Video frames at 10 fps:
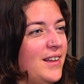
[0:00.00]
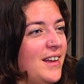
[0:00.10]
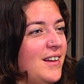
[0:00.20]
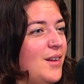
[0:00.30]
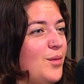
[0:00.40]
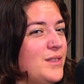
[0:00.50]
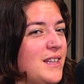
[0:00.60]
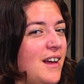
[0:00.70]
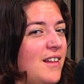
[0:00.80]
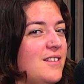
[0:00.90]
And was
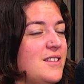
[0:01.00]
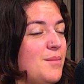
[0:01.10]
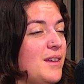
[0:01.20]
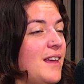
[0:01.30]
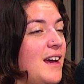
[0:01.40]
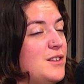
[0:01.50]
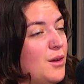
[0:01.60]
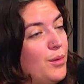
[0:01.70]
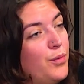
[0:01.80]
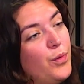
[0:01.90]
that something they had done
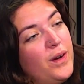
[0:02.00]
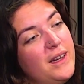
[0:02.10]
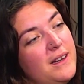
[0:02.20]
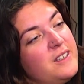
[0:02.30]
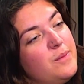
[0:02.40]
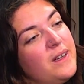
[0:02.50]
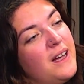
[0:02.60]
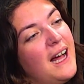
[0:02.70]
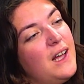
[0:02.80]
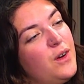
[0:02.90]
before in Innes
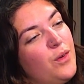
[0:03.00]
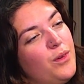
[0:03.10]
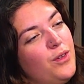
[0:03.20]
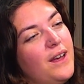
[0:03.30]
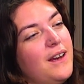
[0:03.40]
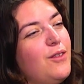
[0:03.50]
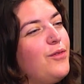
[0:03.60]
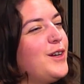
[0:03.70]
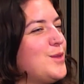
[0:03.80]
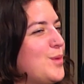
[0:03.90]
Mackay, or were you kind of the
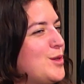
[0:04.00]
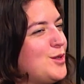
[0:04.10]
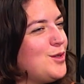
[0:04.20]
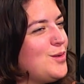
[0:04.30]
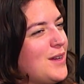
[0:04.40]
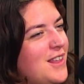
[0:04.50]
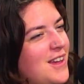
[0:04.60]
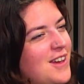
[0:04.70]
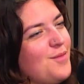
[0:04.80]
first one to do it there?